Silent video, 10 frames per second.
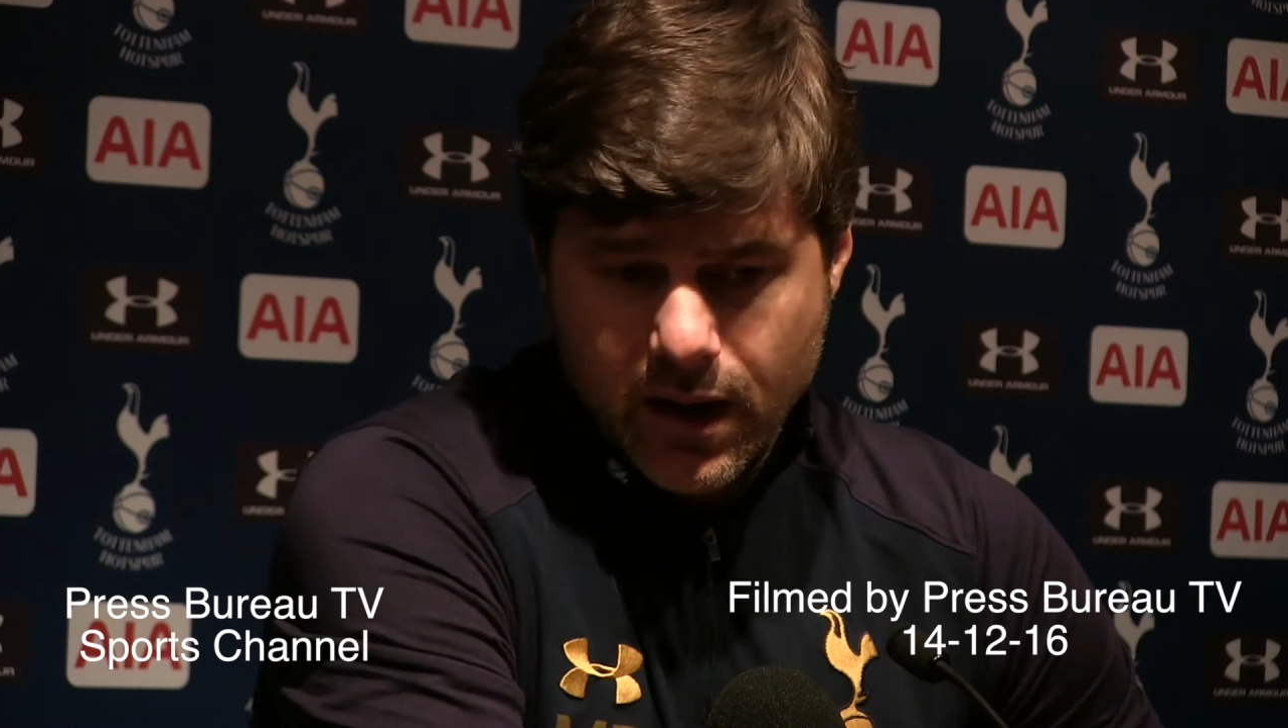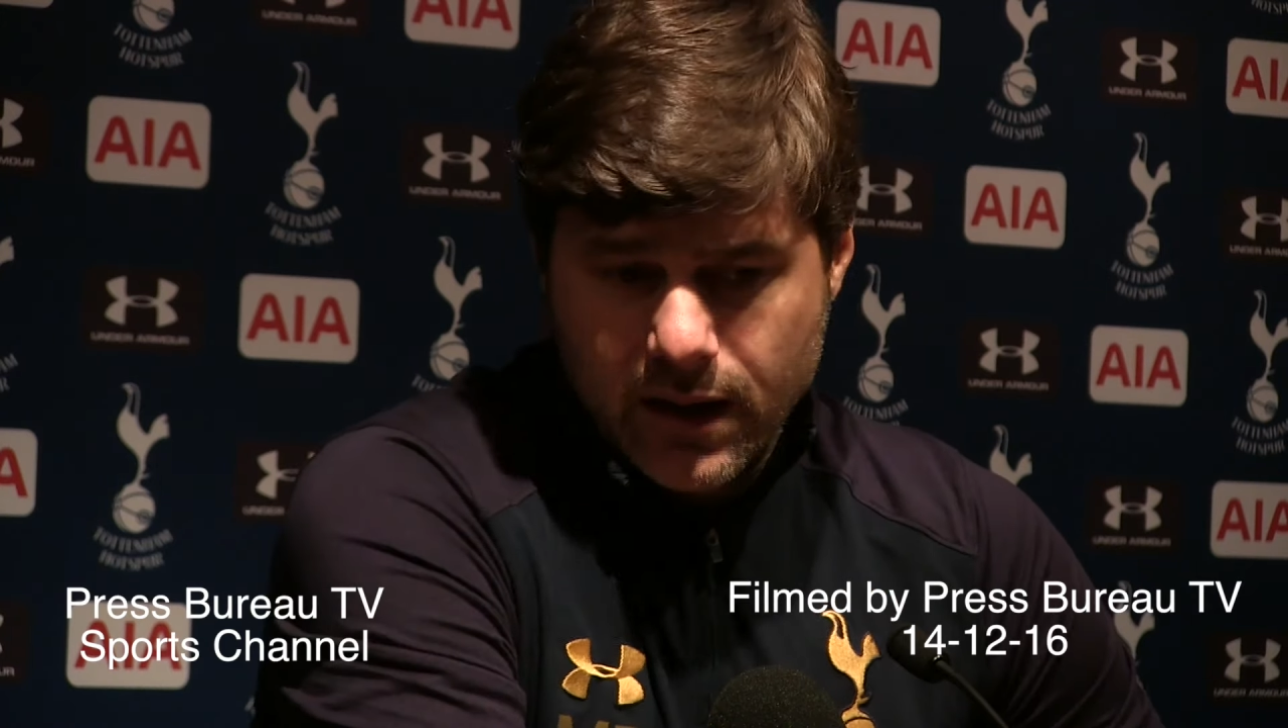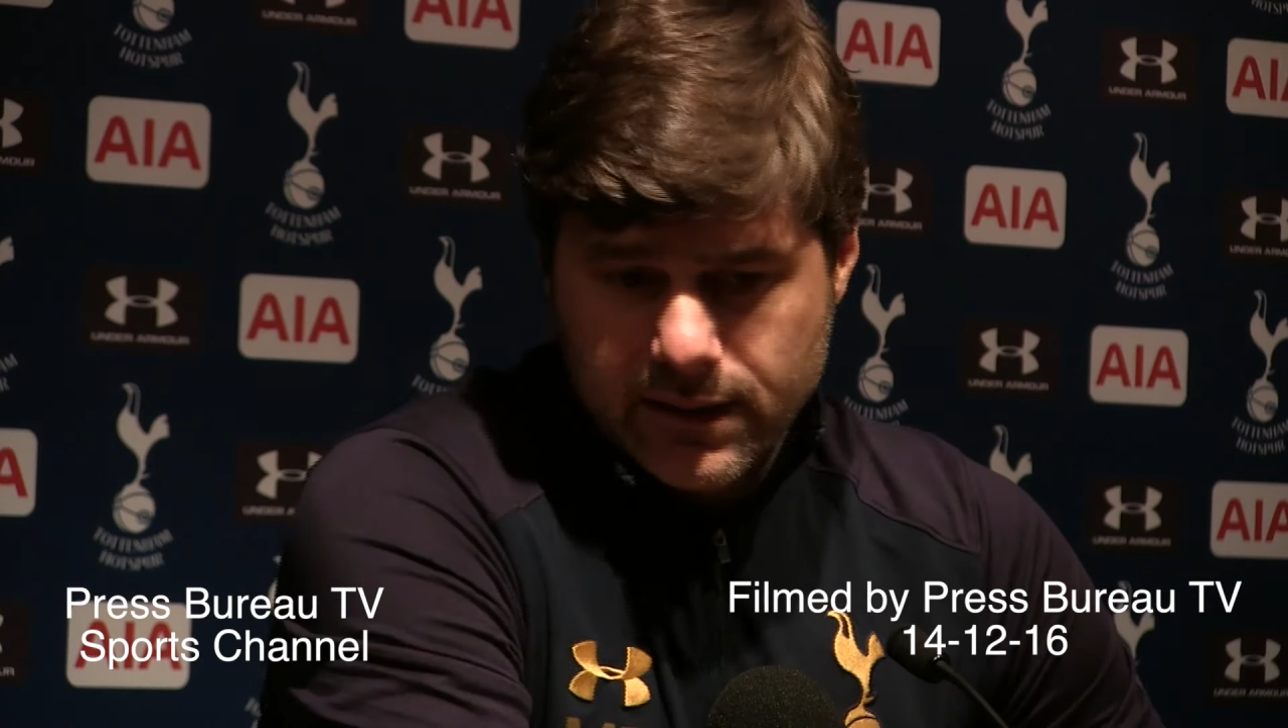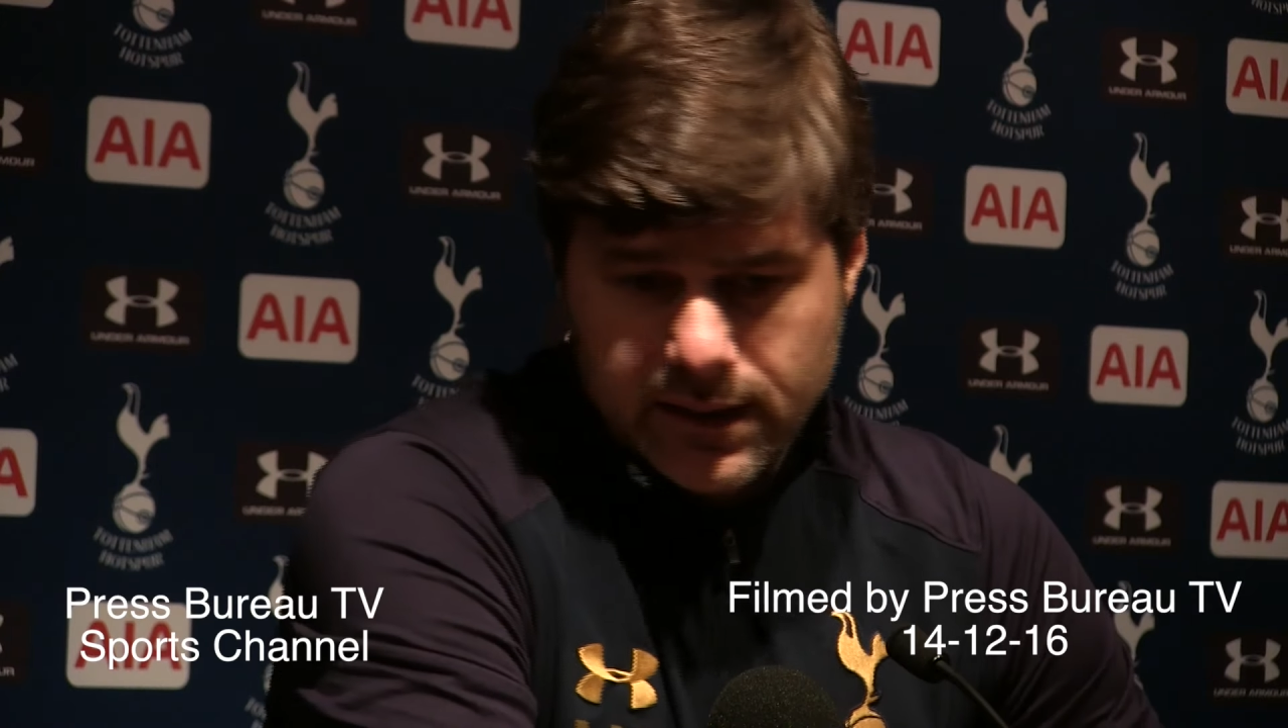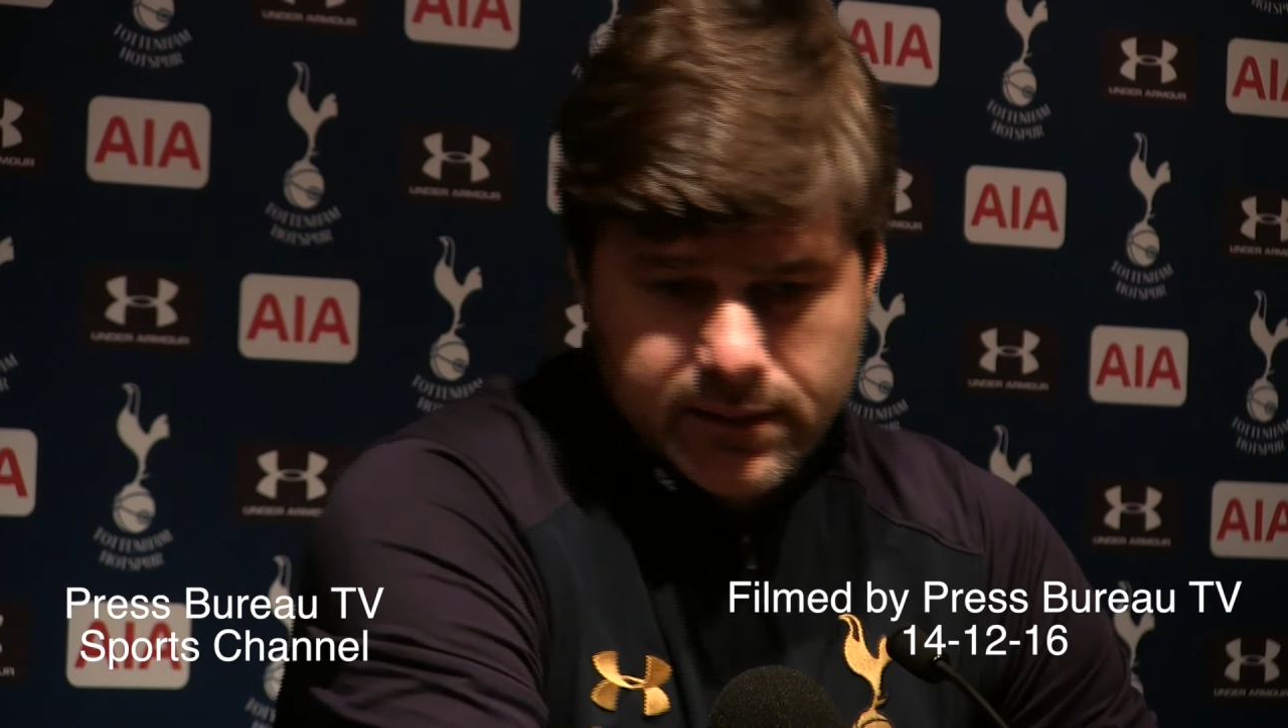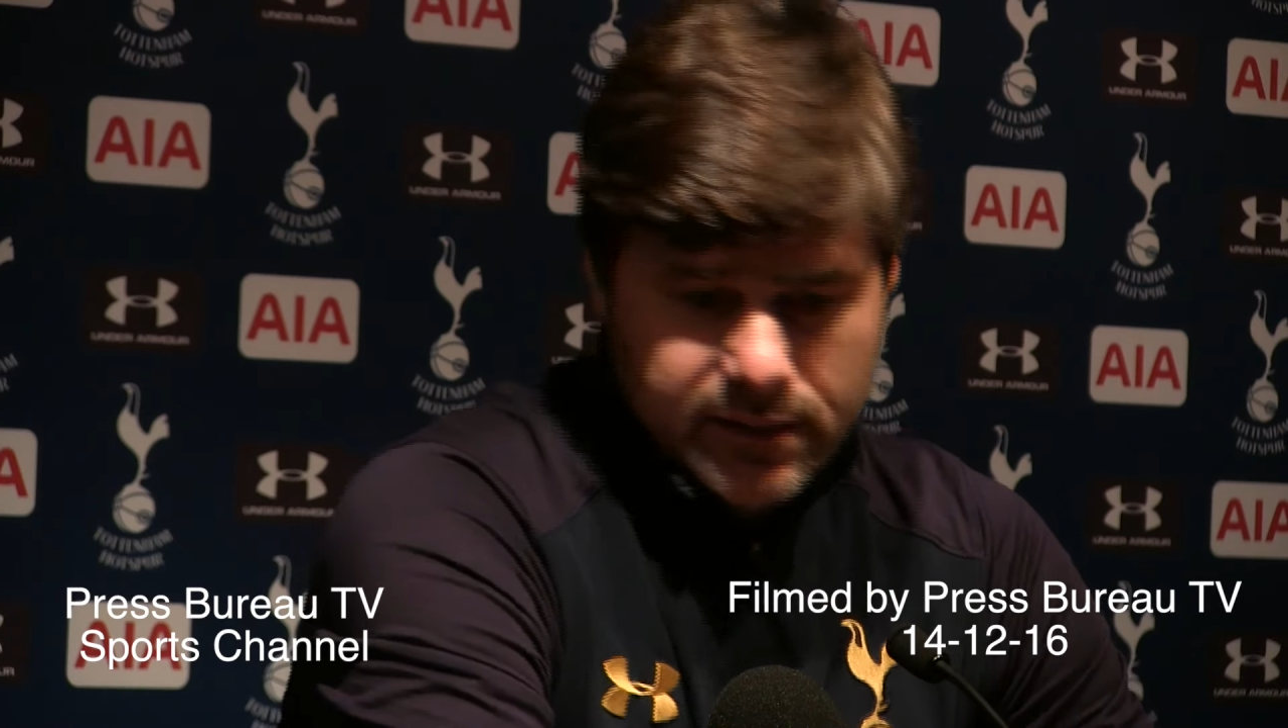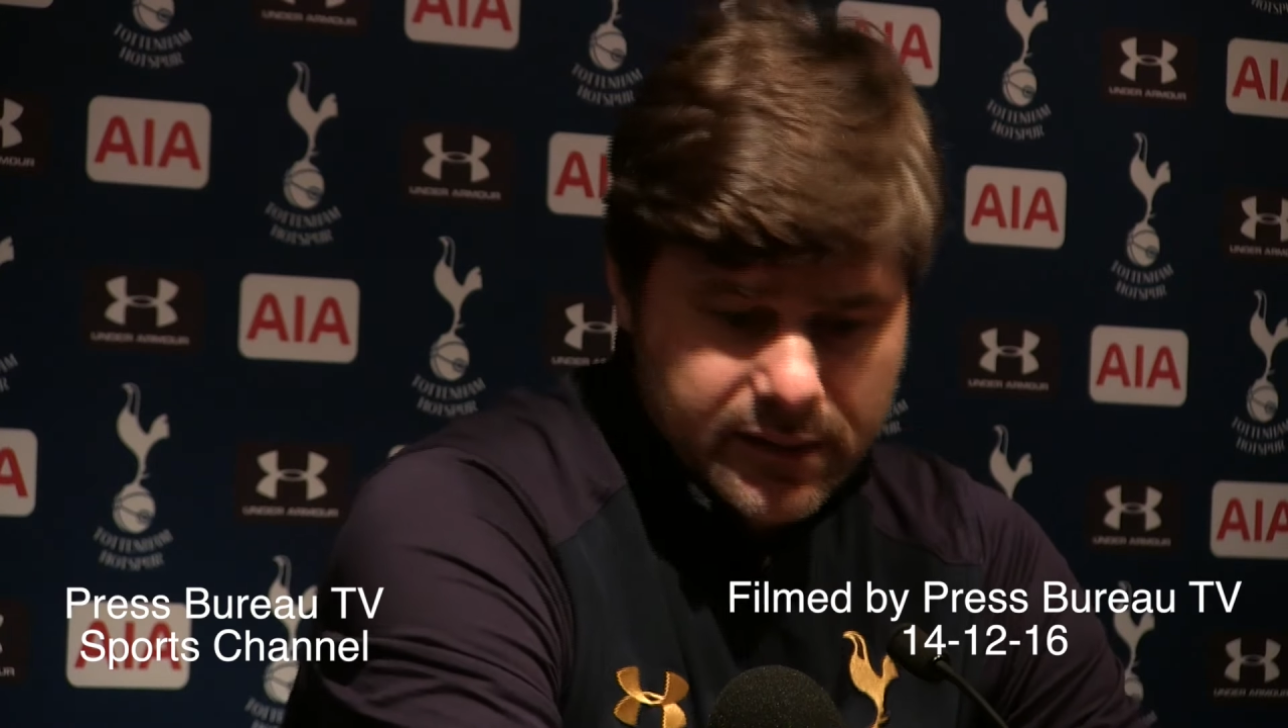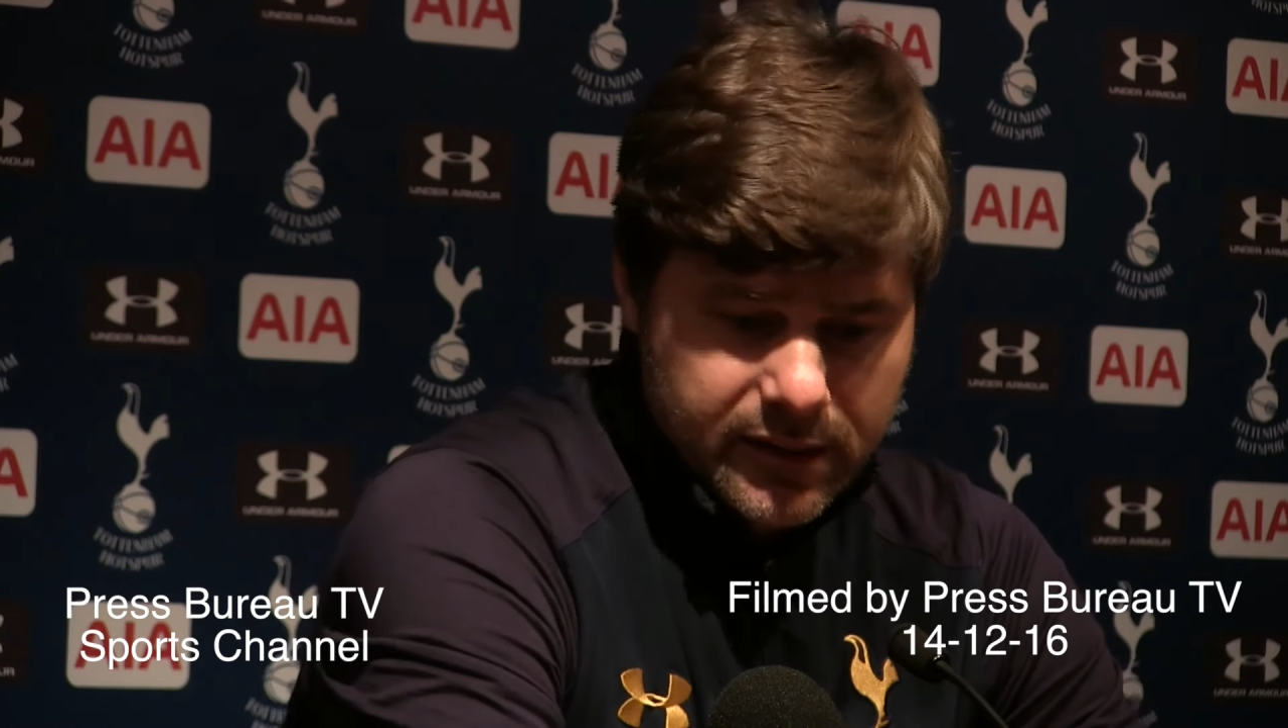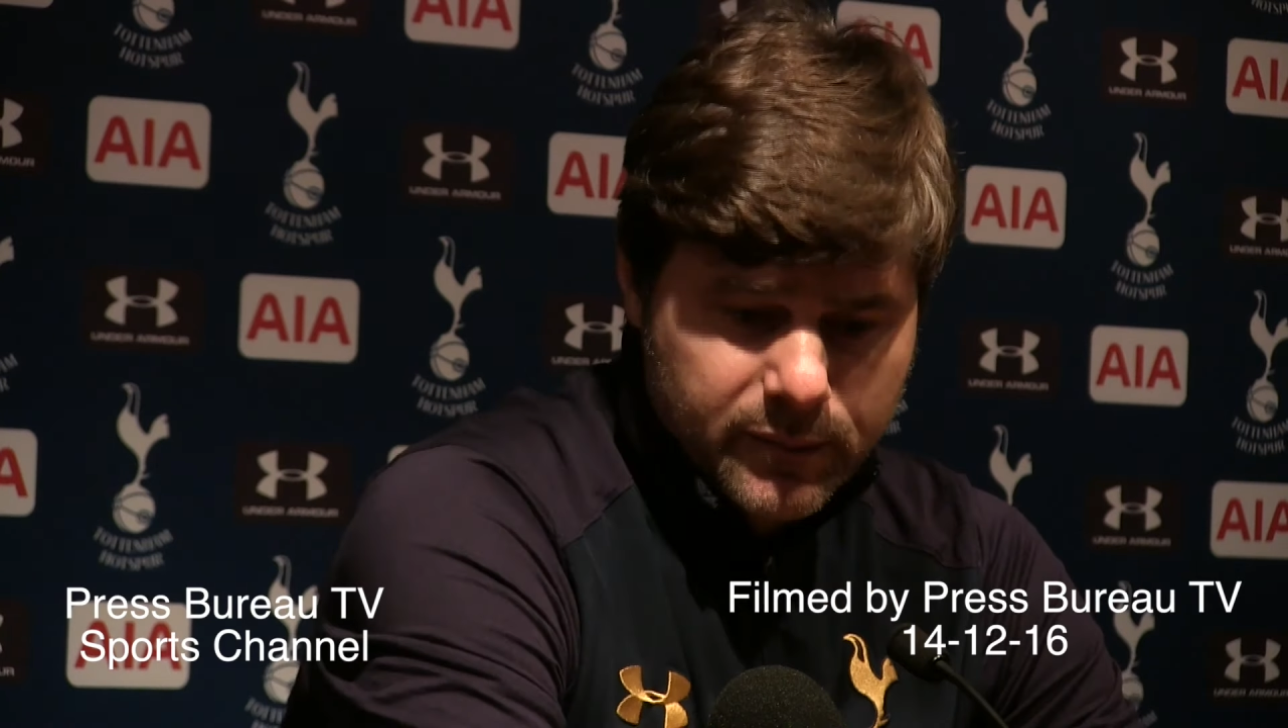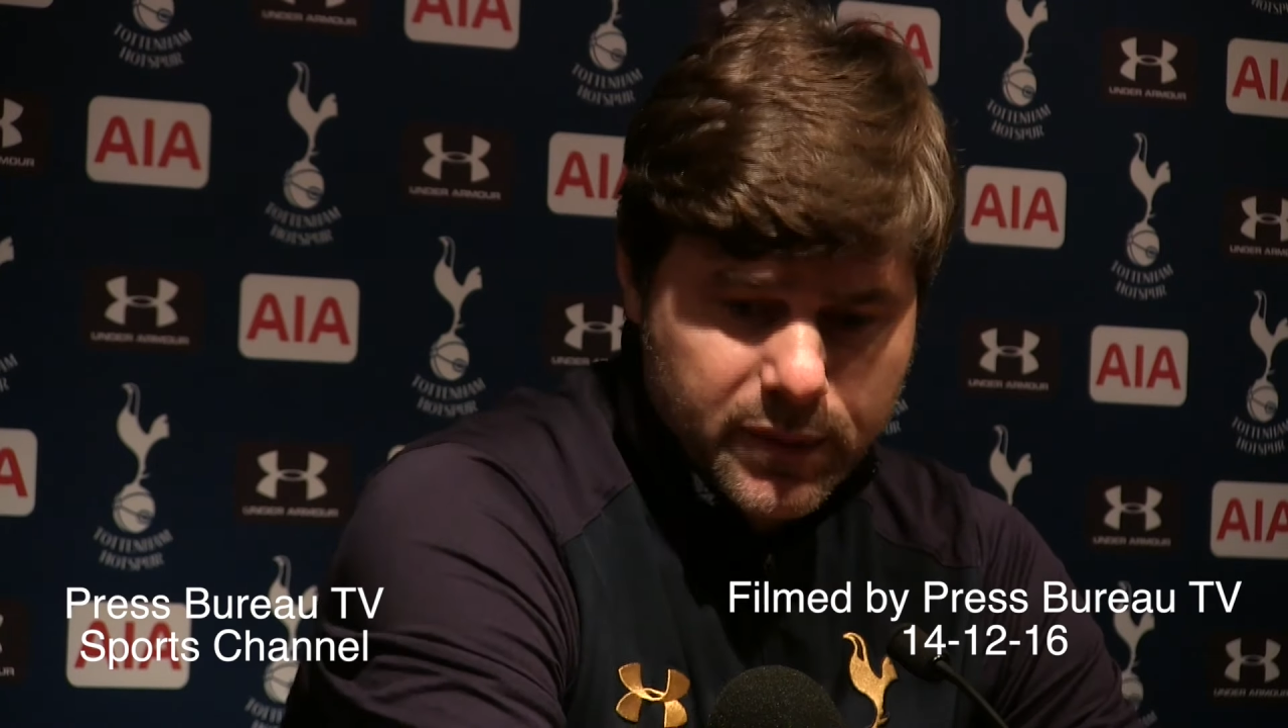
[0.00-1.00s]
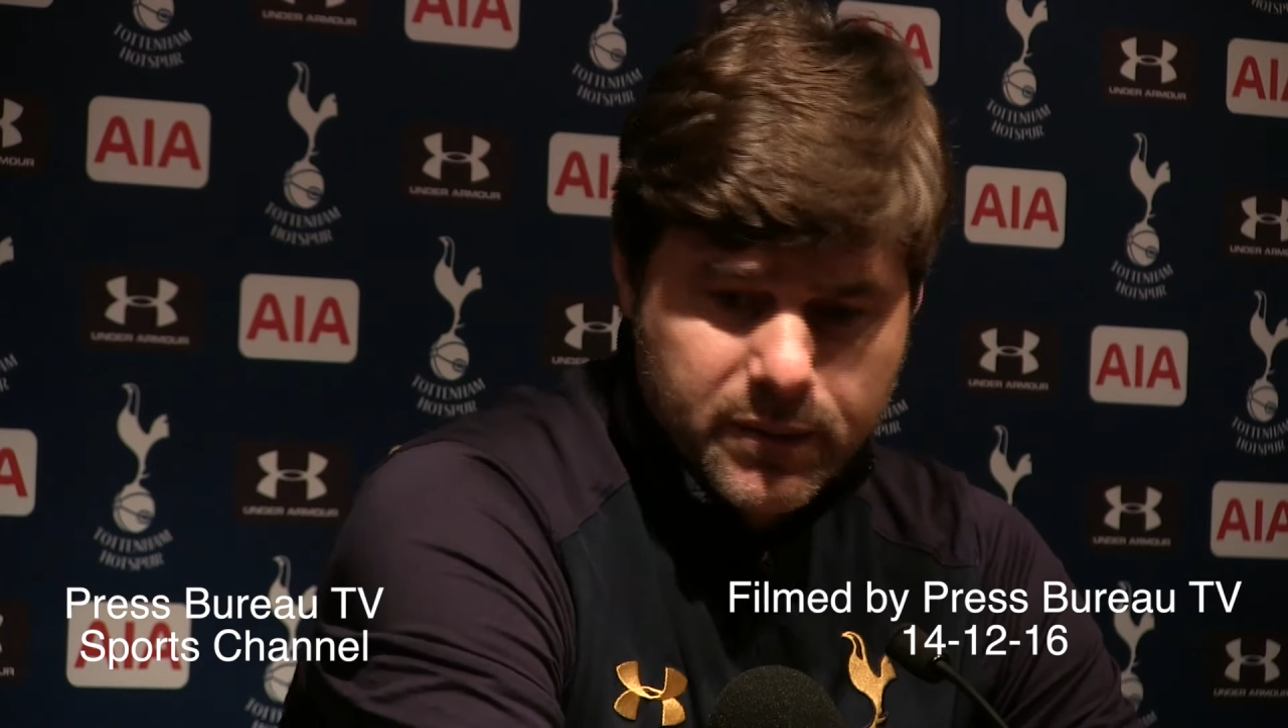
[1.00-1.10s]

Hull that uh,